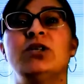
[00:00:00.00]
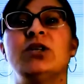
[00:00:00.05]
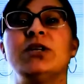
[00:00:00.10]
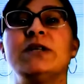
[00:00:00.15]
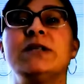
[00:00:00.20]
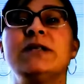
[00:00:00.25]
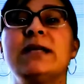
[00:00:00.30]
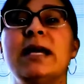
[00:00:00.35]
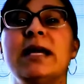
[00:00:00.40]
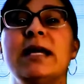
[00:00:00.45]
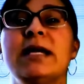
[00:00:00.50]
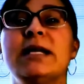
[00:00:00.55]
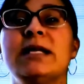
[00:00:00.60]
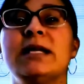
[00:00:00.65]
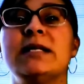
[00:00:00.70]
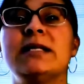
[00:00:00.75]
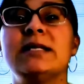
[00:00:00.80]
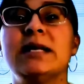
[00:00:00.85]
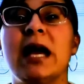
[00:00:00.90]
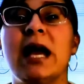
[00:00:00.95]
Just like in
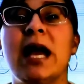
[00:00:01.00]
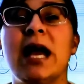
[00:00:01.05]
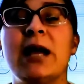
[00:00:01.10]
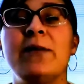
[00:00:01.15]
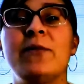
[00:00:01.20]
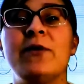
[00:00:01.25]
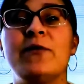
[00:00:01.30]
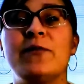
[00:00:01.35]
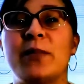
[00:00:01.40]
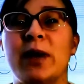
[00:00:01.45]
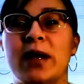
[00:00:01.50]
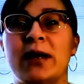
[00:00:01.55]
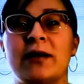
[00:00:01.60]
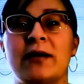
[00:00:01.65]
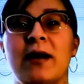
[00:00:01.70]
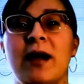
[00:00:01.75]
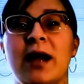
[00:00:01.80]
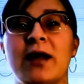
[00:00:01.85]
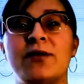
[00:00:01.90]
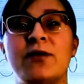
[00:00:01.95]
the time of
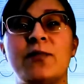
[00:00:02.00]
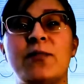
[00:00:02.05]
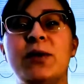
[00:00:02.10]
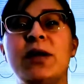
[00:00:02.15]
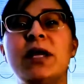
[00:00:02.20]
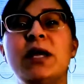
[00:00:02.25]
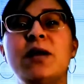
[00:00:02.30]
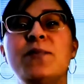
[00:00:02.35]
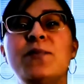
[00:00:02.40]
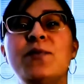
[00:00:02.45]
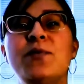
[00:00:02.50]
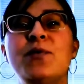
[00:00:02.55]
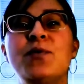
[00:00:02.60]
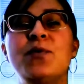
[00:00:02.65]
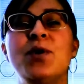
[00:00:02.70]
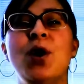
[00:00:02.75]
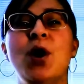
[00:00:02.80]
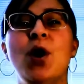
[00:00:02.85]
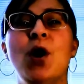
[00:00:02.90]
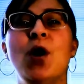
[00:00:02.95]
Malachi, the
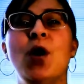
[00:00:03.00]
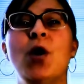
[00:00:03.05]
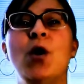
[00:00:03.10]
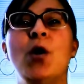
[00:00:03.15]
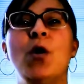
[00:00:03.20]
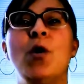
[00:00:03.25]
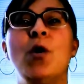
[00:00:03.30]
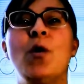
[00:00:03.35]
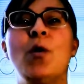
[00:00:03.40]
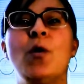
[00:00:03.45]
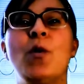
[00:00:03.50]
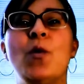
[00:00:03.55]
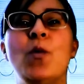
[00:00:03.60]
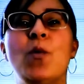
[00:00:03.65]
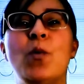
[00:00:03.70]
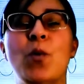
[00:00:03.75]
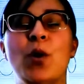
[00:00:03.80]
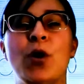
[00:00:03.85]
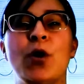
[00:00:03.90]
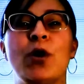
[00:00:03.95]
people
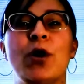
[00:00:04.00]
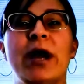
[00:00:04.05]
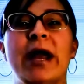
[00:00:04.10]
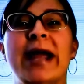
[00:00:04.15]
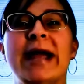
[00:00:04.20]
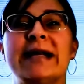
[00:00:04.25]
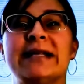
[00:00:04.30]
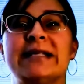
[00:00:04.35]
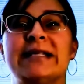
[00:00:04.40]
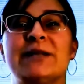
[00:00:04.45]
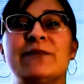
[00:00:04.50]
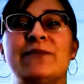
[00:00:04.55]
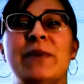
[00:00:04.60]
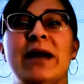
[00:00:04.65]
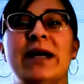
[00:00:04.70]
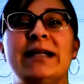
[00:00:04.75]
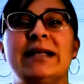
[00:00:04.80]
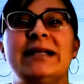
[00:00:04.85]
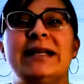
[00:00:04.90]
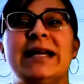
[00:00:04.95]
were
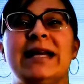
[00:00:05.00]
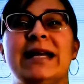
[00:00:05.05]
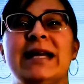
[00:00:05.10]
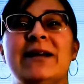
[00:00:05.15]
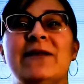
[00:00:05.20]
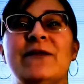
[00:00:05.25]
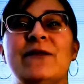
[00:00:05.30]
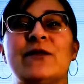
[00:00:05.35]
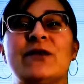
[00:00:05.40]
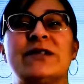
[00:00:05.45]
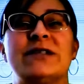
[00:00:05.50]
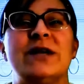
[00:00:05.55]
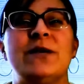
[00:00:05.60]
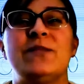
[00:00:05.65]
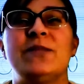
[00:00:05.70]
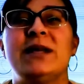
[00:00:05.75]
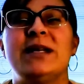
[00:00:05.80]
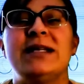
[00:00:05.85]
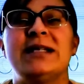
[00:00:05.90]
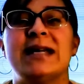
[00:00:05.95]
expecting for
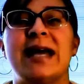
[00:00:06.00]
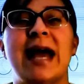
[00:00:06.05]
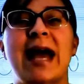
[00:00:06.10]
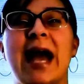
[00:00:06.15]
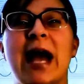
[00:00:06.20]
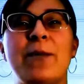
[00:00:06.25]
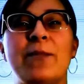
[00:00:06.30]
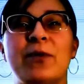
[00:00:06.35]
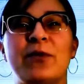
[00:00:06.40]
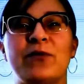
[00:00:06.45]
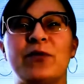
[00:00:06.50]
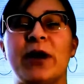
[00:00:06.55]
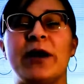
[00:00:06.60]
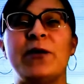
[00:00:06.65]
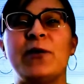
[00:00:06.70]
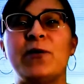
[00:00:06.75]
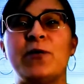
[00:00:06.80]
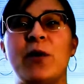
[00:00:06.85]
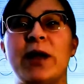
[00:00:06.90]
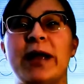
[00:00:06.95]
something to happen
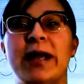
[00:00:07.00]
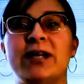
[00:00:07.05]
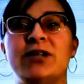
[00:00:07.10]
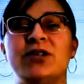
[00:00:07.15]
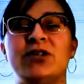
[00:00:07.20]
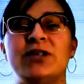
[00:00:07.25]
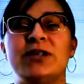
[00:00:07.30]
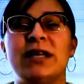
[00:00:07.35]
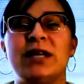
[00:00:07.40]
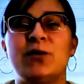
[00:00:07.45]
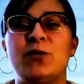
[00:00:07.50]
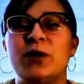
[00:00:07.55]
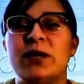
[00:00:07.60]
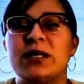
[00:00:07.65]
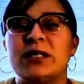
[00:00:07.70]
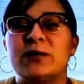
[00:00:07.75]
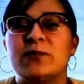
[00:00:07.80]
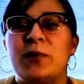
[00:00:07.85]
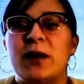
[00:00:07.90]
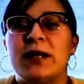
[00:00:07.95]
right away, just like we
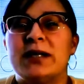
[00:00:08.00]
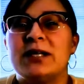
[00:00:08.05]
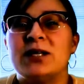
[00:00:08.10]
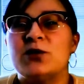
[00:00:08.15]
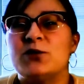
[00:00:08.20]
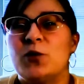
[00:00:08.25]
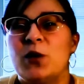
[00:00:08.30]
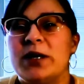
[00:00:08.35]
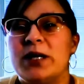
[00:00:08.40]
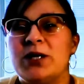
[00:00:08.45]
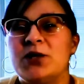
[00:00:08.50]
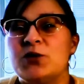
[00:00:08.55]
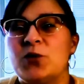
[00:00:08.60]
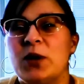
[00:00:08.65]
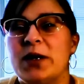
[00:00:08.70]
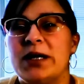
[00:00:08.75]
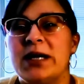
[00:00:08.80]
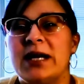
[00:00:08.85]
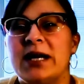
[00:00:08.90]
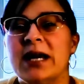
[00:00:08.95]
expected twenty
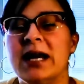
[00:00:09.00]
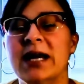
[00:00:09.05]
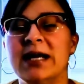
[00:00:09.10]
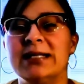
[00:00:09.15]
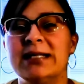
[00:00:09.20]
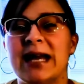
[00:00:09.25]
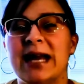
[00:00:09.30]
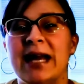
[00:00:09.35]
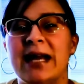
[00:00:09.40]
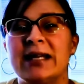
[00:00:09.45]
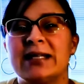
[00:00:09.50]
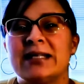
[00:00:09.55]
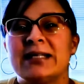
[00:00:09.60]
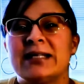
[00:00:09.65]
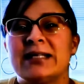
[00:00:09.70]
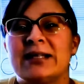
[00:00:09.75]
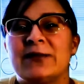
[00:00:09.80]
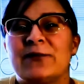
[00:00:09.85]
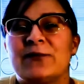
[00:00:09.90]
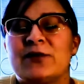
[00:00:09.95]
twenty to,
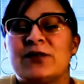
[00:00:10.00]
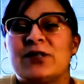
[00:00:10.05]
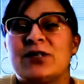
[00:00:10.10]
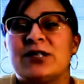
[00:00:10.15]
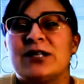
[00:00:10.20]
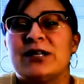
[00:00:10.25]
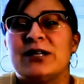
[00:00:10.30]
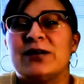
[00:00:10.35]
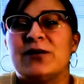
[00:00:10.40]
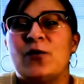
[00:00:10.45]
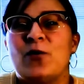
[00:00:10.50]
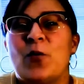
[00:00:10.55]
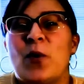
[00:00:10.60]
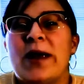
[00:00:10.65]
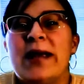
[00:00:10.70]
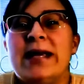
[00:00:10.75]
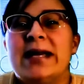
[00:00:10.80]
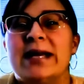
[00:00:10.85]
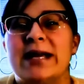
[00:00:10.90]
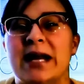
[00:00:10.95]
to, to, to
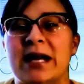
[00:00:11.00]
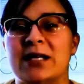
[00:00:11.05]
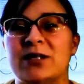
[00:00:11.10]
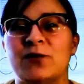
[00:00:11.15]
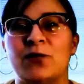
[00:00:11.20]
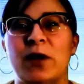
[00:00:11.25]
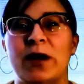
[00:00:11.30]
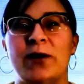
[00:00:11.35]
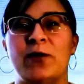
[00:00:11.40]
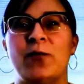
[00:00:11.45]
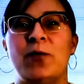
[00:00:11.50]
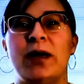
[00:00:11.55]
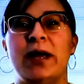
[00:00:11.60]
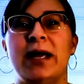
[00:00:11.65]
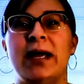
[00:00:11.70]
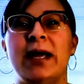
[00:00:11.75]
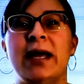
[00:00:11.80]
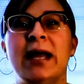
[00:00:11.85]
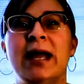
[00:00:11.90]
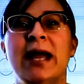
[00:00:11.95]
awaken us right
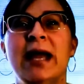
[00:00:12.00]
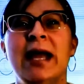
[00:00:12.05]
away.